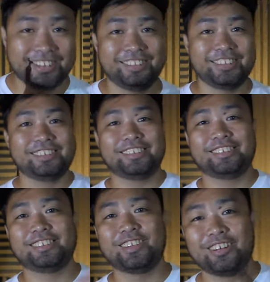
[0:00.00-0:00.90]
this
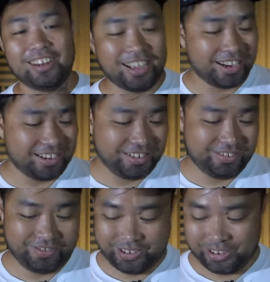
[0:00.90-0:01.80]
is your lock
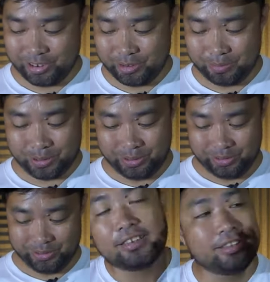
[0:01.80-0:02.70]
for your GoPro.
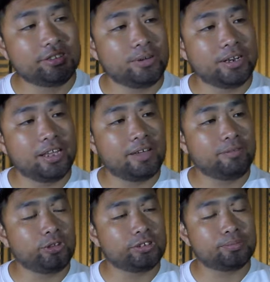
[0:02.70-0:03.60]
This one I have
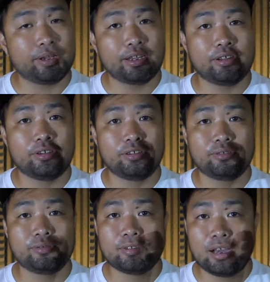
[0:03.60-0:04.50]
to explain
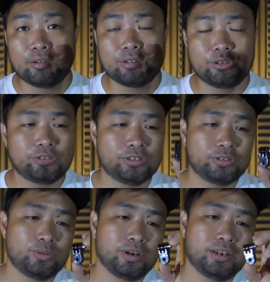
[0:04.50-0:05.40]
on how to use
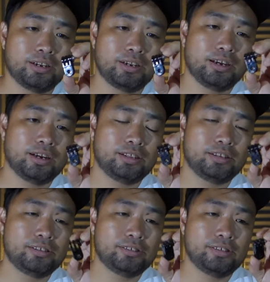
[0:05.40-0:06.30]
this one. Uh,
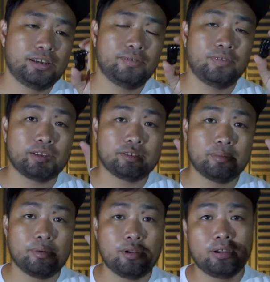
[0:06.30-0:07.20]
this is a
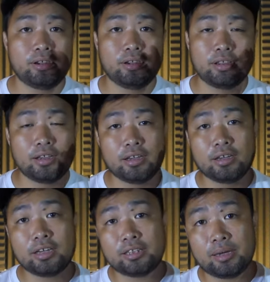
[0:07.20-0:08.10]
flexible
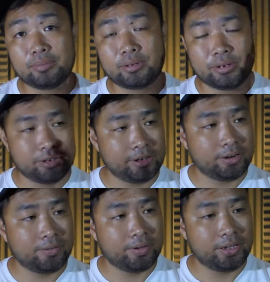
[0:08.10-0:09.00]
uh, adapter,
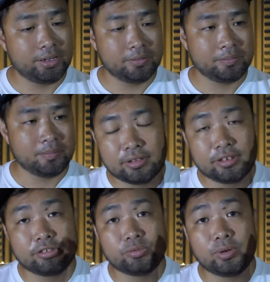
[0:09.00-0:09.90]
okay?
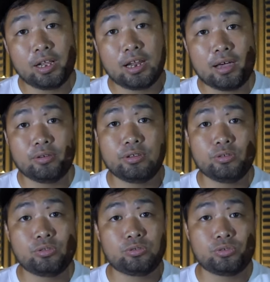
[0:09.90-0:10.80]
This will allow
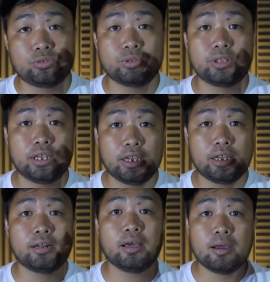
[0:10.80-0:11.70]
you to shoot
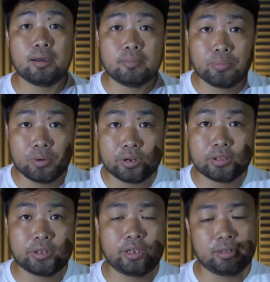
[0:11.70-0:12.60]
in
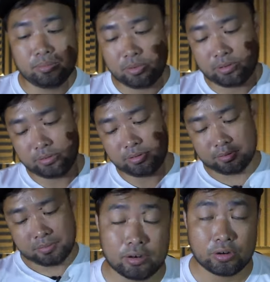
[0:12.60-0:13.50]
portrait mode
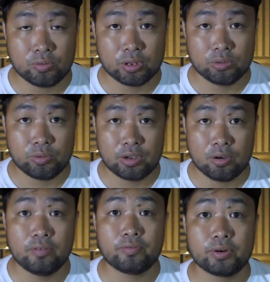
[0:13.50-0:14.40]
or what we
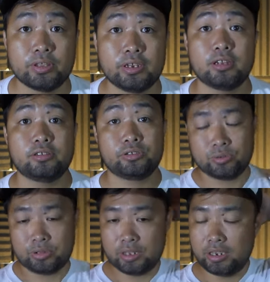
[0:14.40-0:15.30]
call vertical
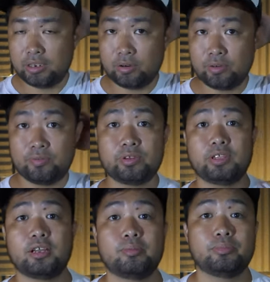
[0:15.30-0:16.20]
shooting or
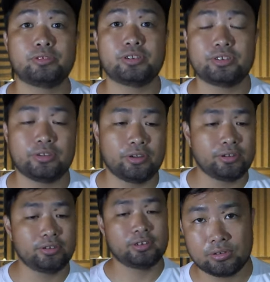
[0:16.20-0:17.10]
vertical
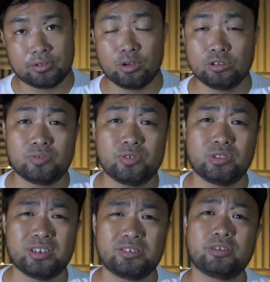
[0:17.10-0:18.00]
position. Those
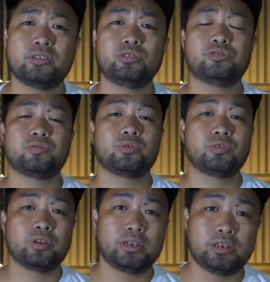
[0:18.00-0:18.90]
footage are used for
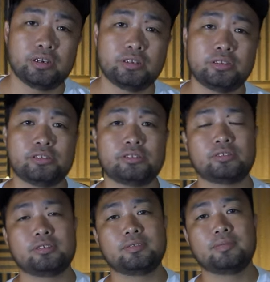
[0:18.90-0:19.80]

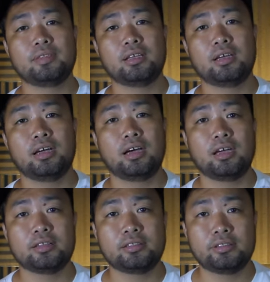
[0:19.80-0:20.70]
reels,
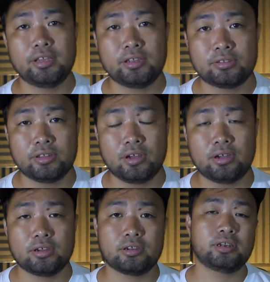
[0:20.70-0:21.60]
uh,
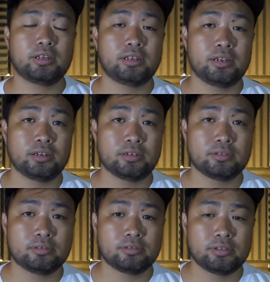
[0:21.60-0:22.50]
TikTok, and then
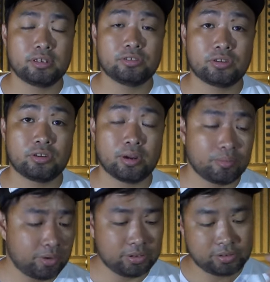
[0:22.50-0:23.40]

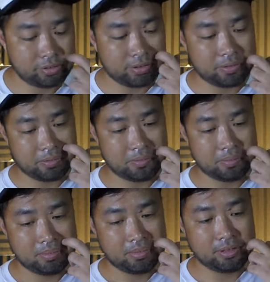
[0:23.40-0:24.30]
Instagram reels. So
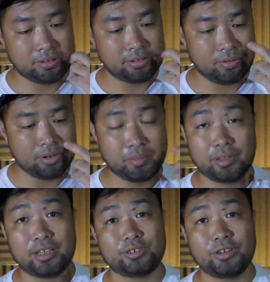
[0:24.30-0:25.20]
that's the only
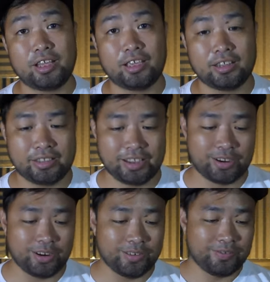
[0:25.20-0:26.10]
application I can think
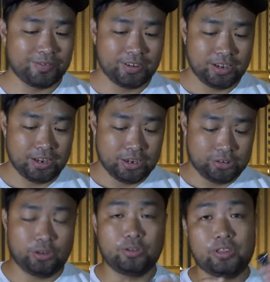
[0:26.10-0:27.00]
of.
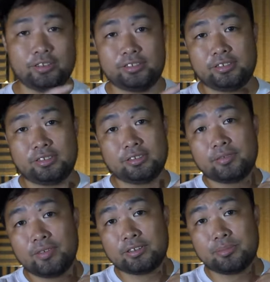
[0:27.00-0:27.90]
So this
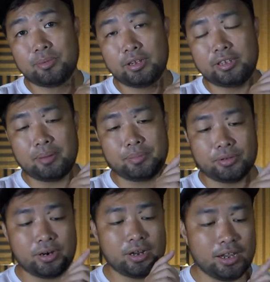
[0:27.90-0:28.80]
flexible
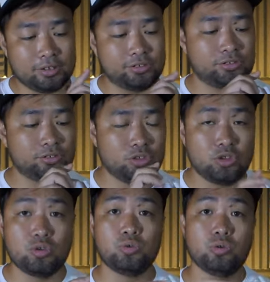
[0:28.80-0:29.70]
adapter lets
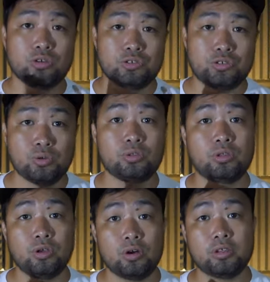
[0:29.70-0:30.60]
you shoot
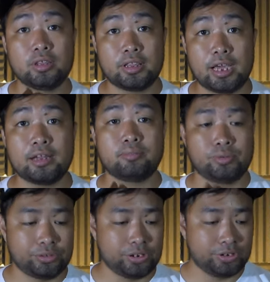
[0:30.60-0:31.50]
on that
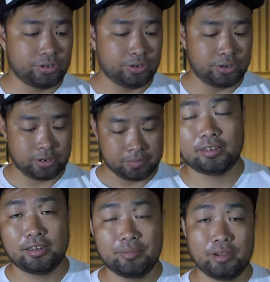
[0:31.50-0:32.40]
position.
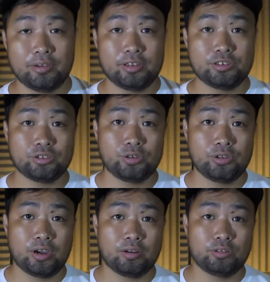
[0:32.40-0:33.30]
Let me go ahead and show
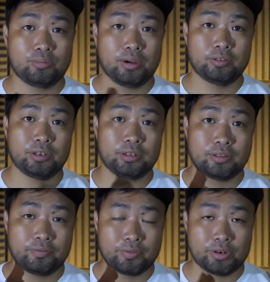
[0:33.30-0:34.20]
you how to mount it
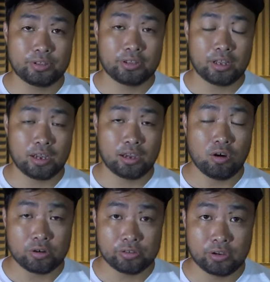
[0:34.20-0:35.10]
vert uh,
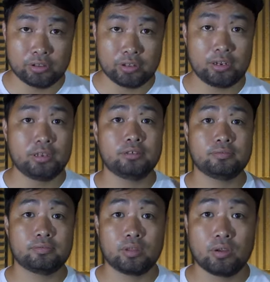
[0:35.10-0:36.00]
horizontally
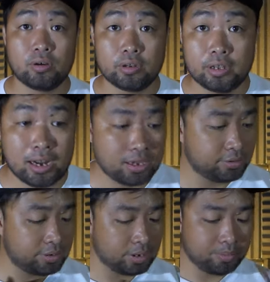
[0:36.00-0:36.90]
or the
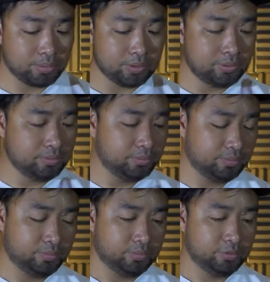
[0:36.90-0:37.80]
landscape mode.
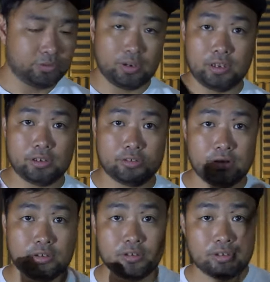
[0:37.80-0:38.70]
It's really
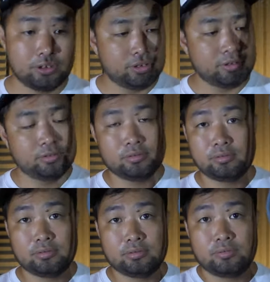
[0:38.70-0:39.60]
easy.
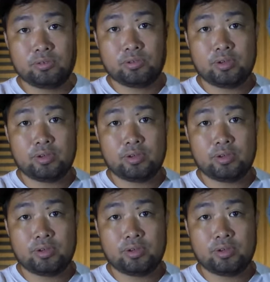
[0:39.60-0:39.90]
If you're